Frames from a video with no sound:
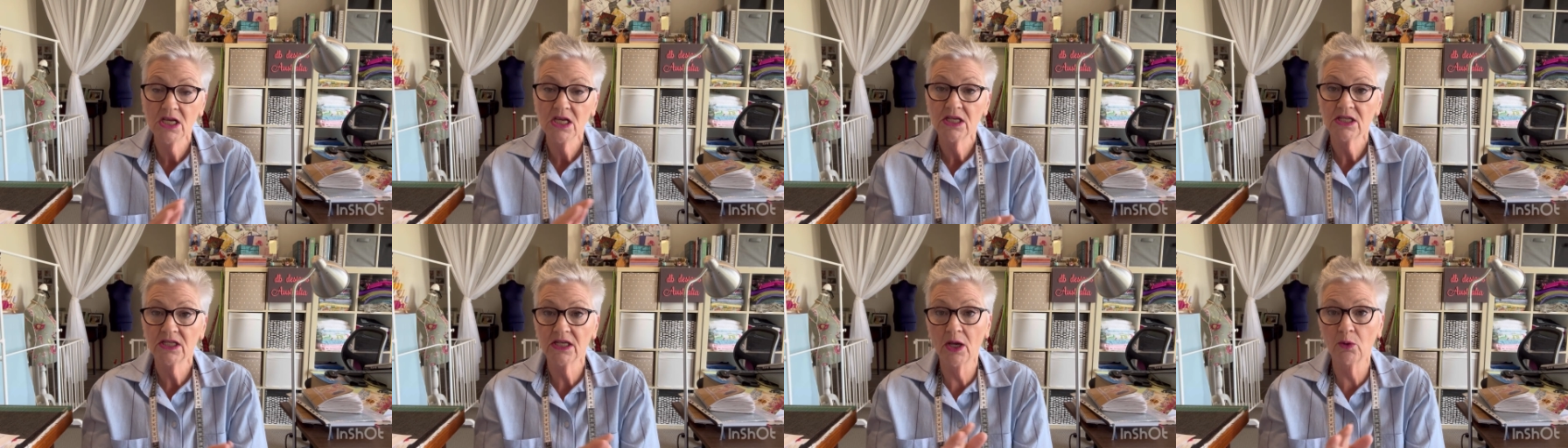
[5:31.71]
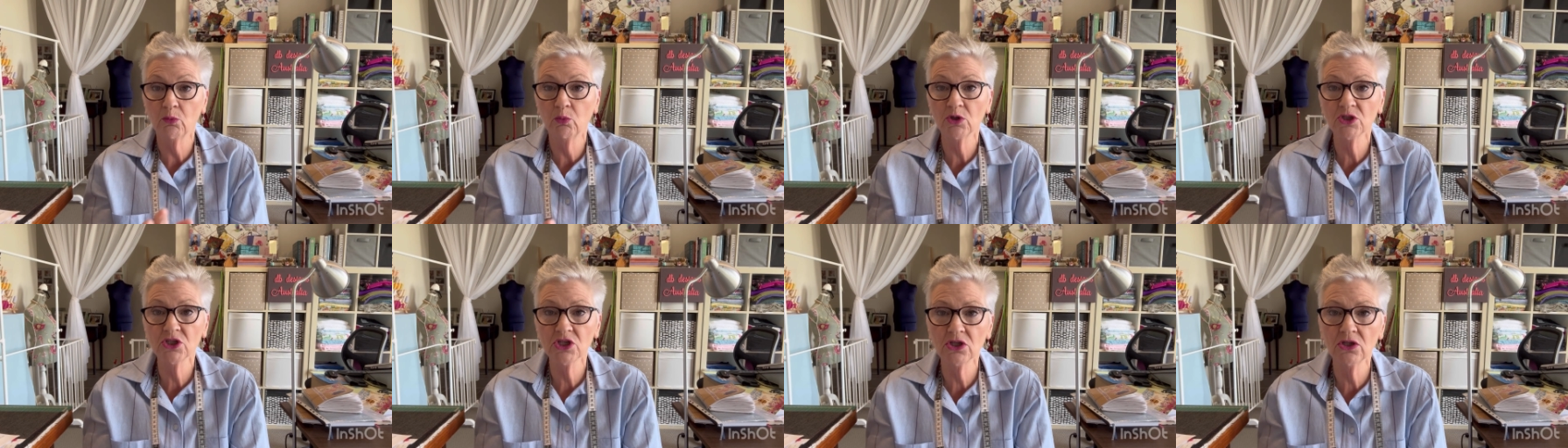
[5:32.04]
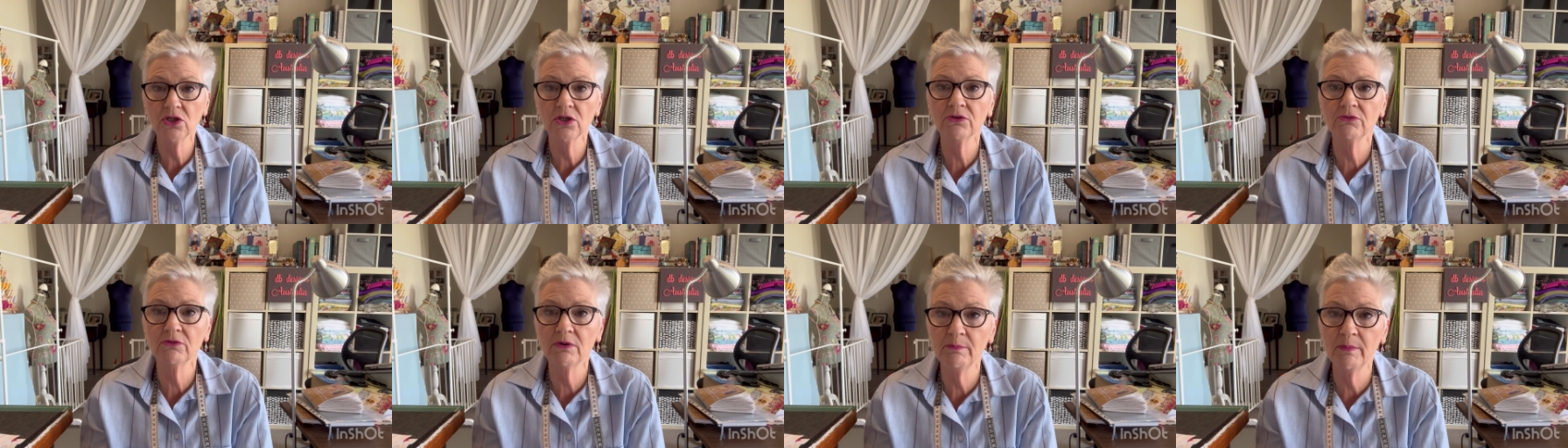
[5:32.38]
Now what you've got
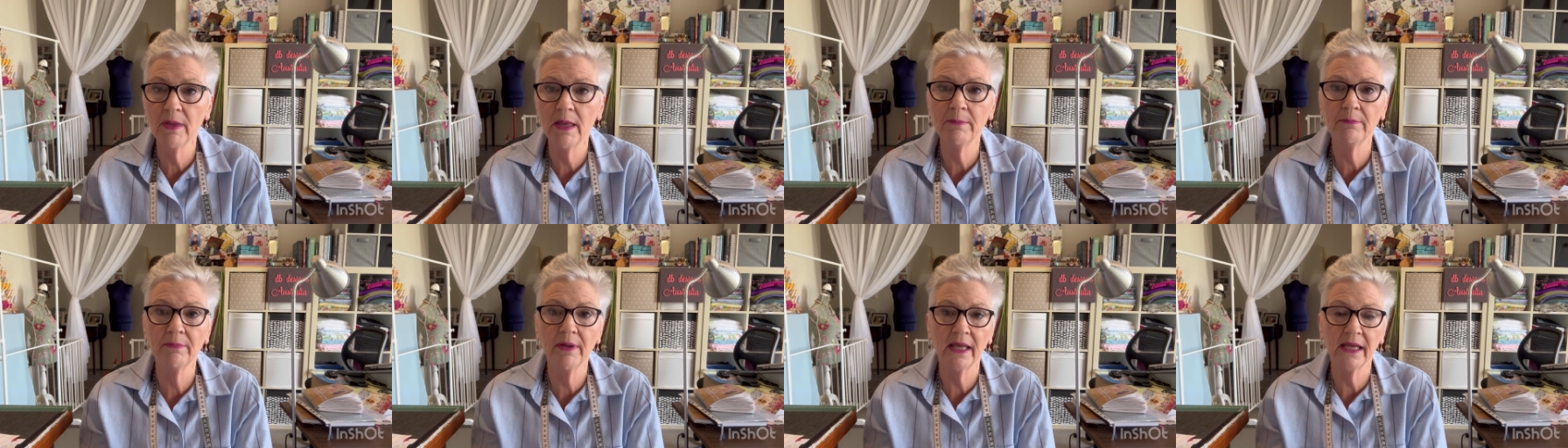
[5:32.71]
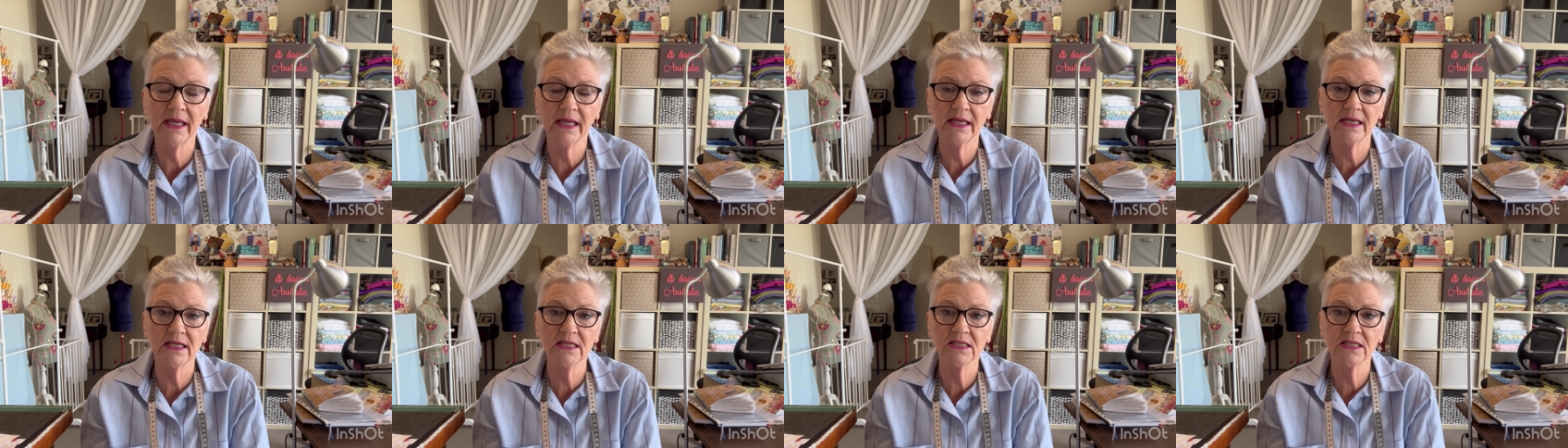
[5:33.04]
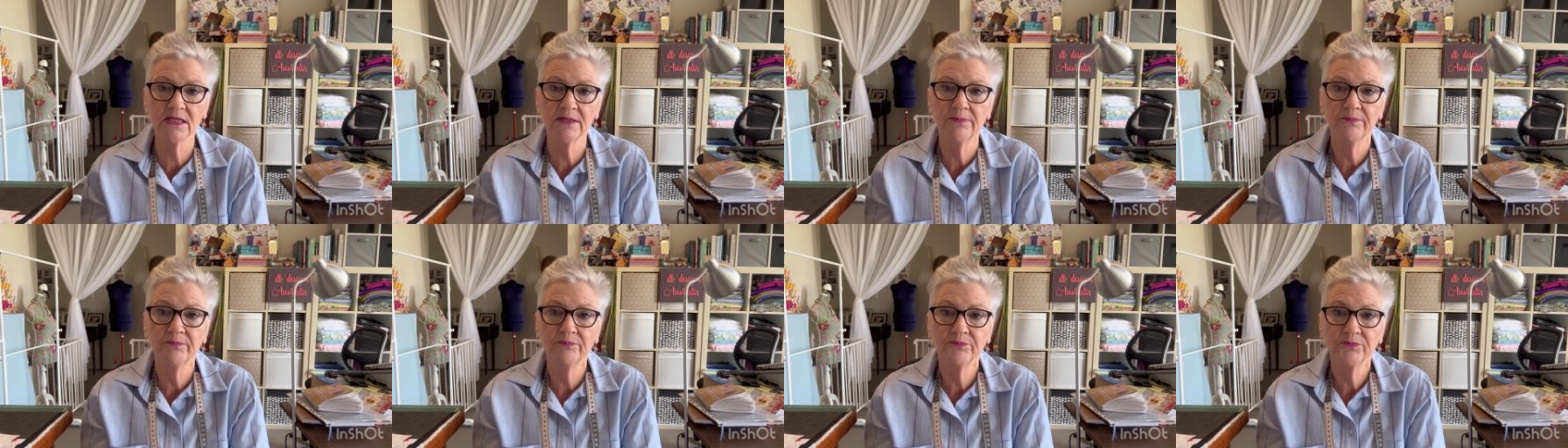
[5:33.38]
to remember is
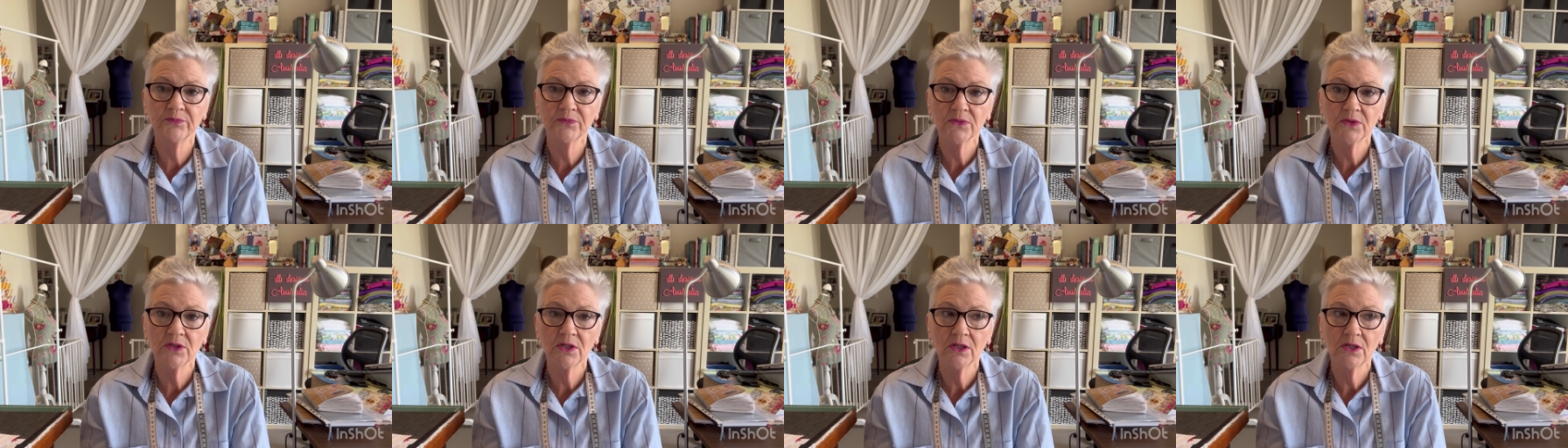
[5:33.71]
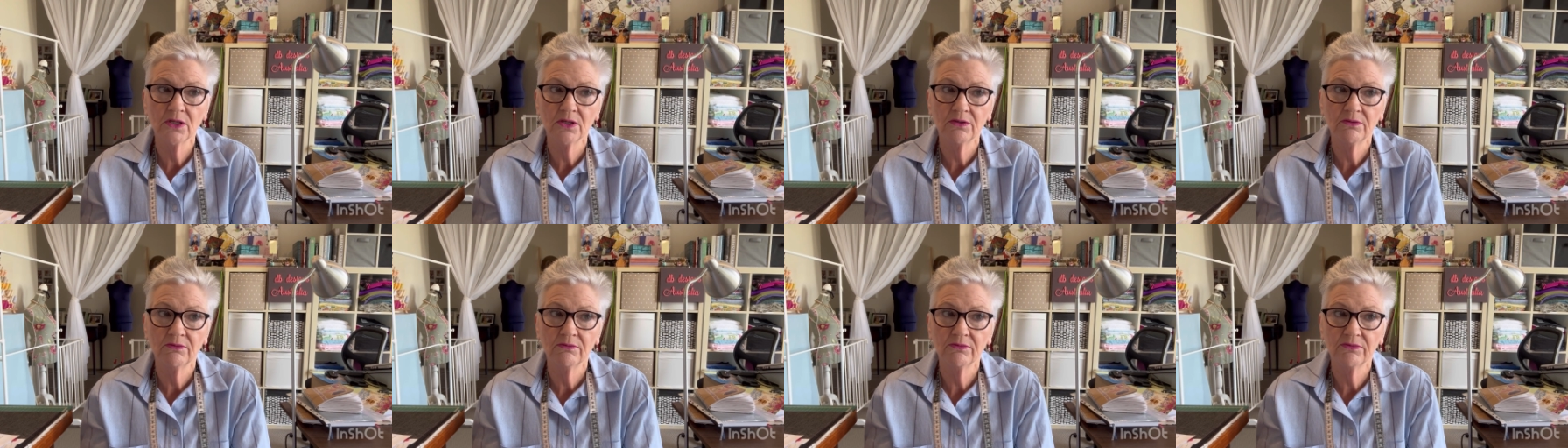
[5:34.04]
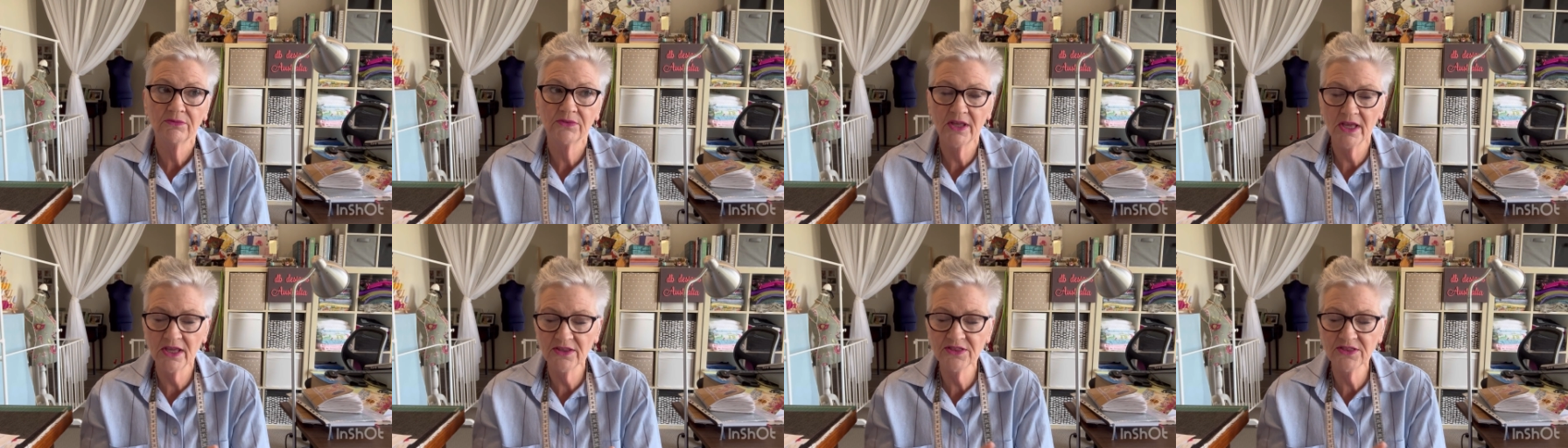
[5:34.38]
they're